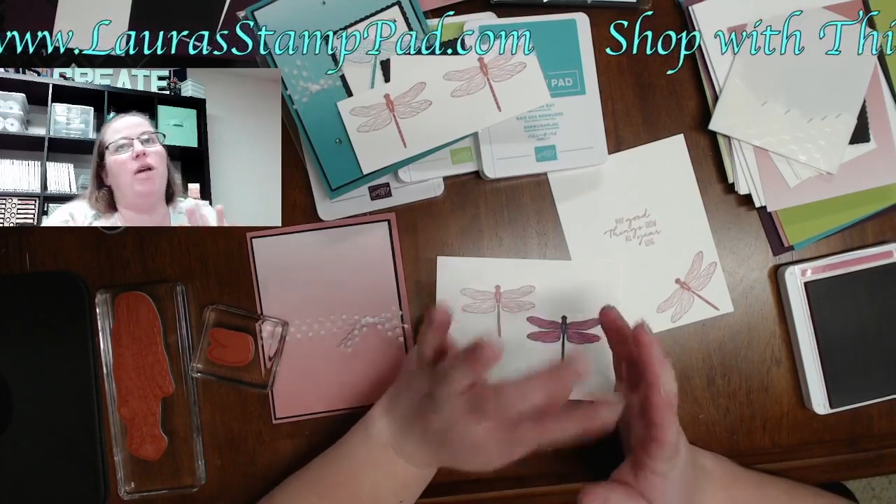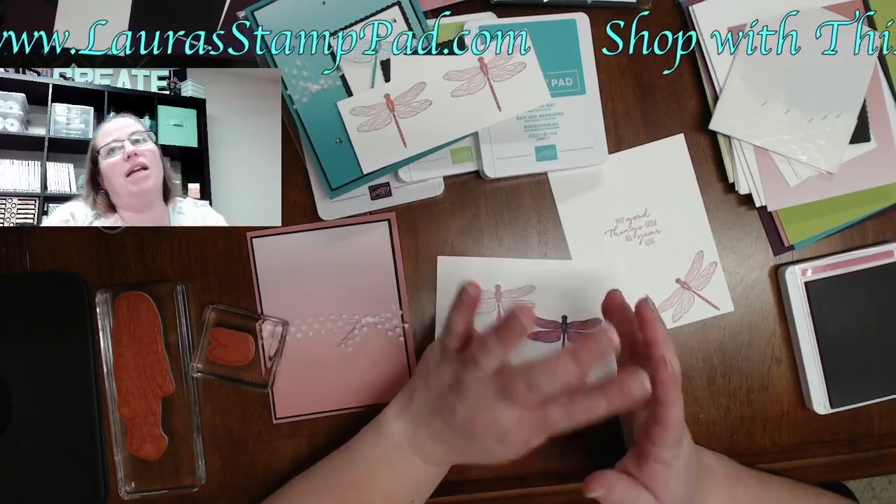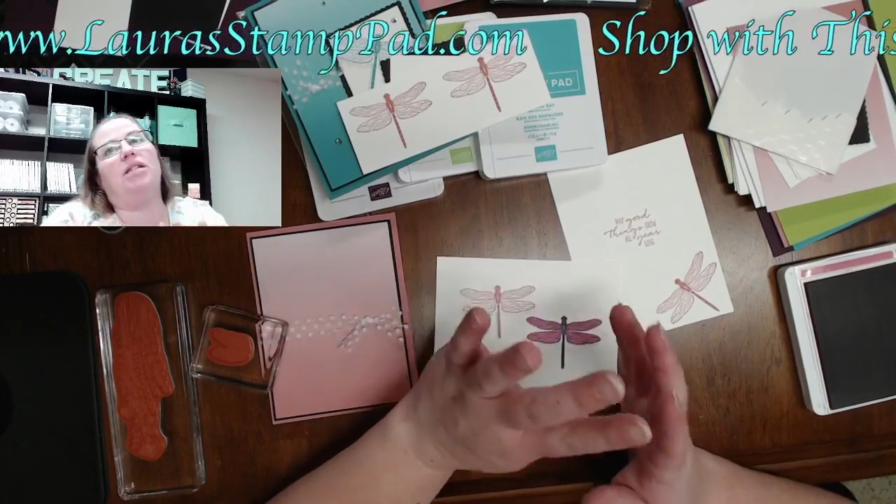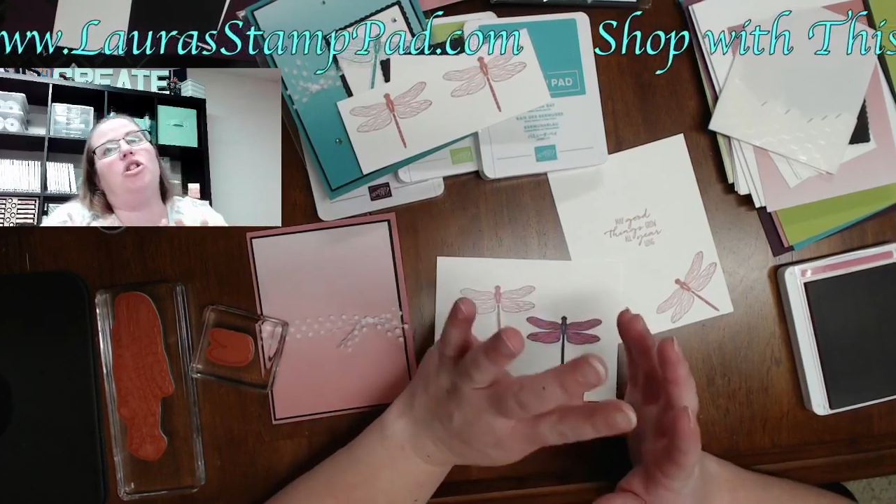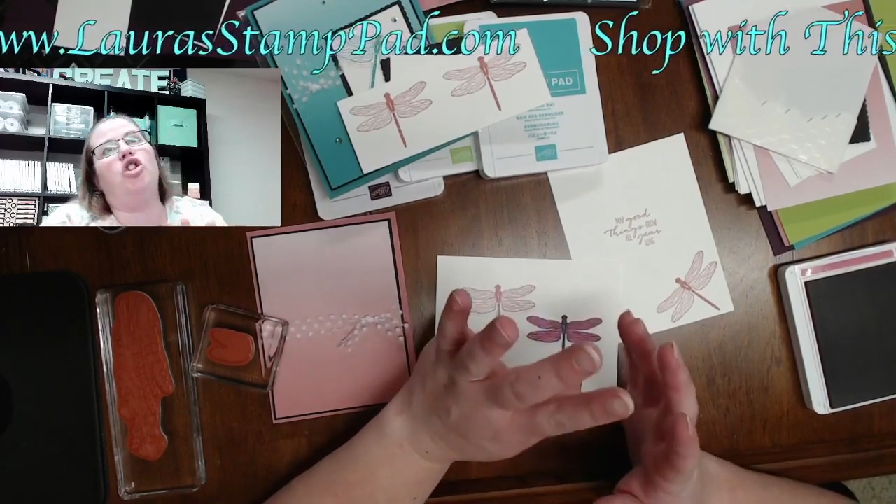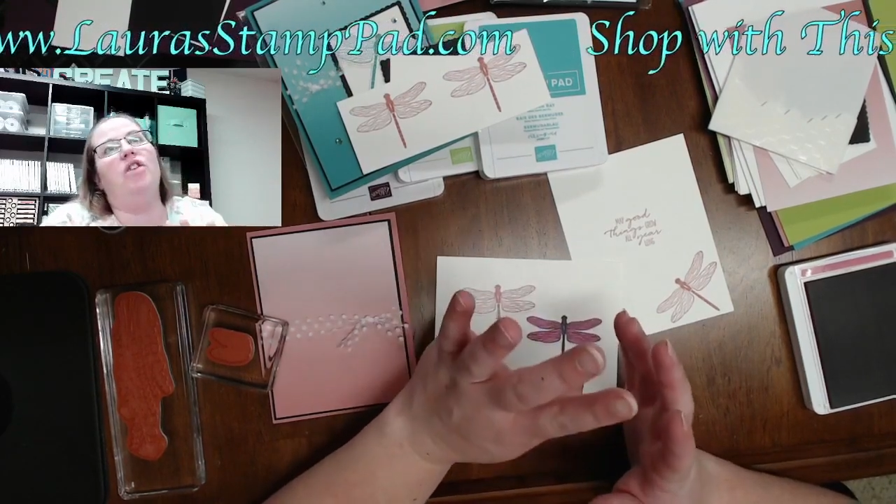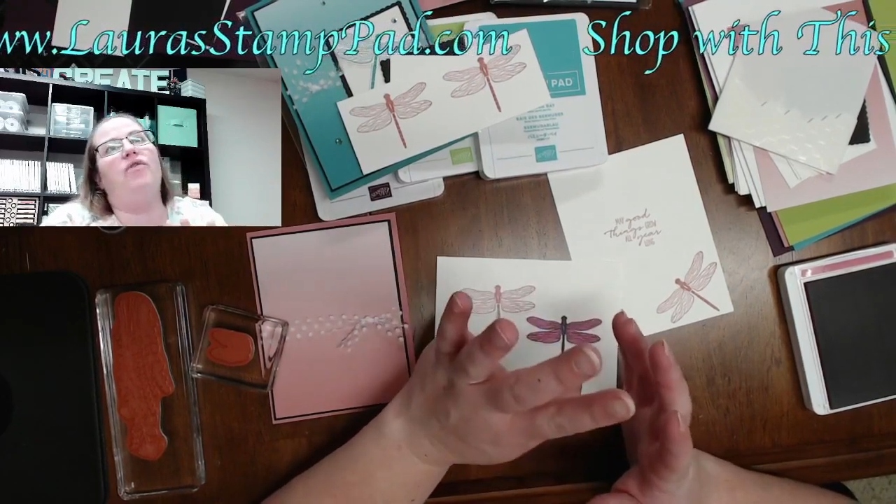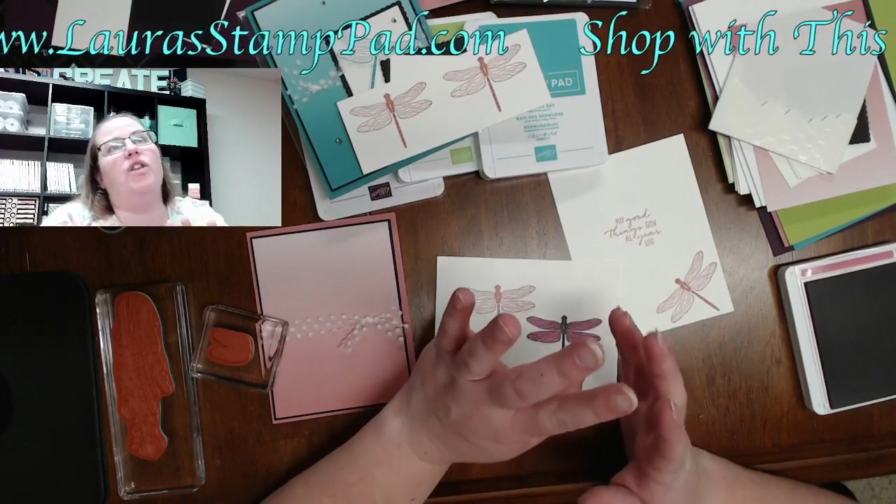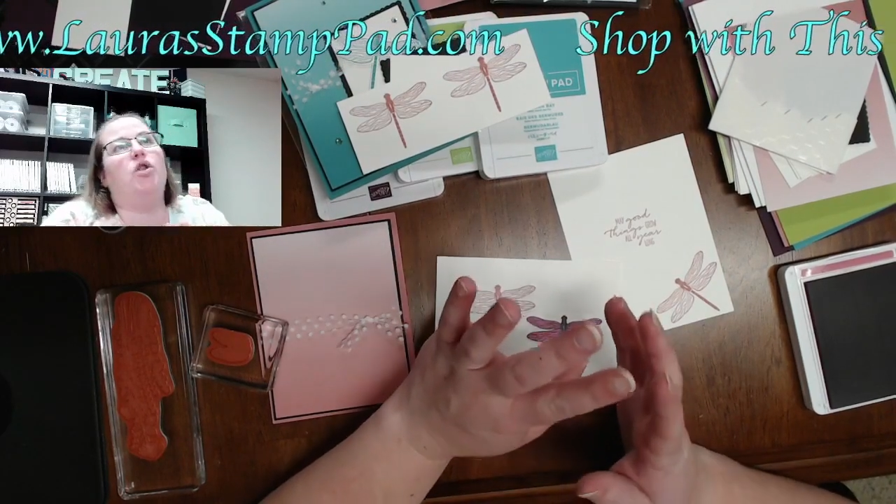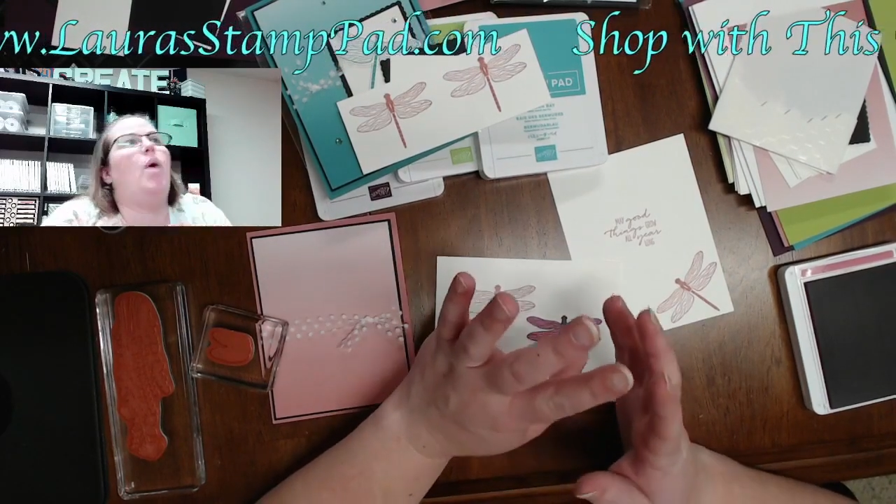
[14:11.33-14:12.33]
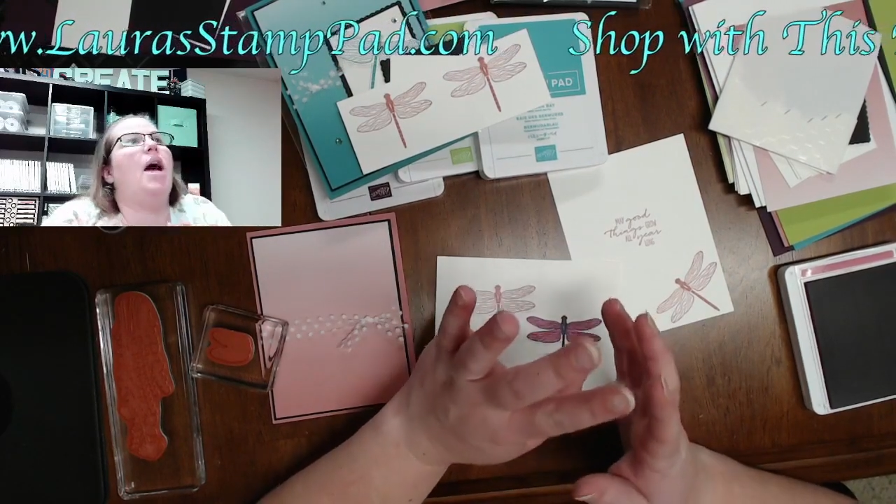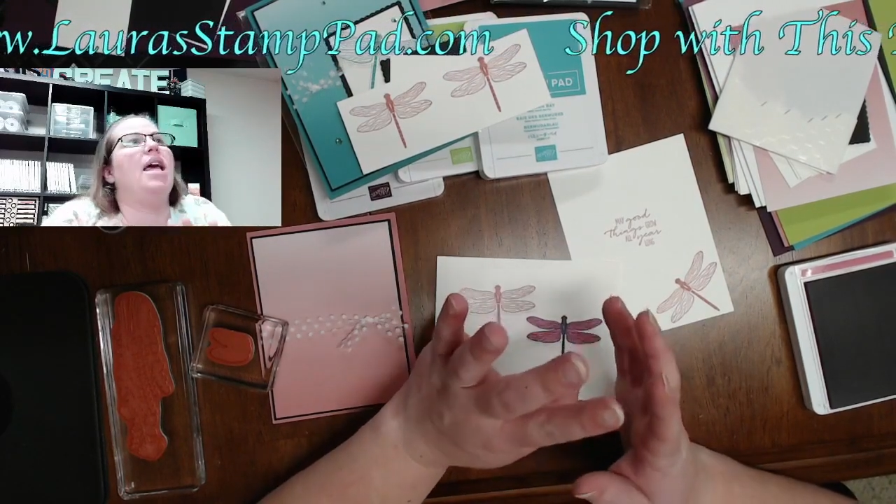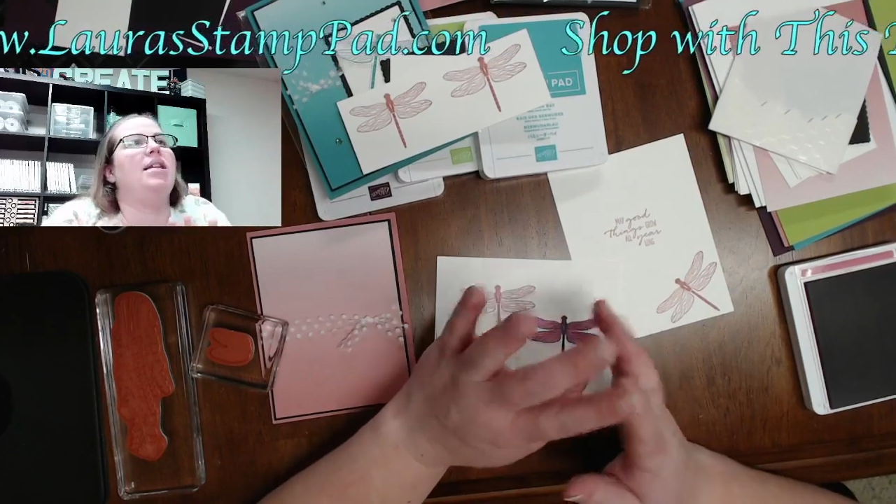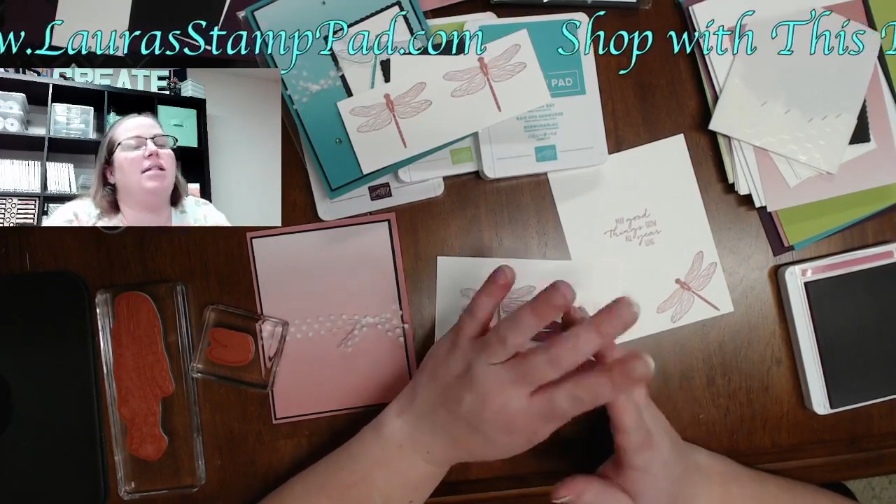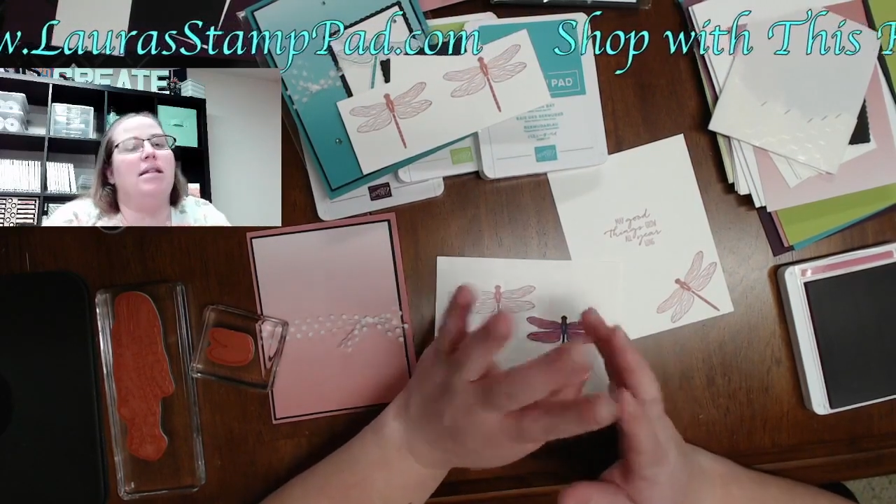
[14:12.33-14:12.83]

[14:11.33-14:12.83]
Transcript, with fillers: can't achieve it twice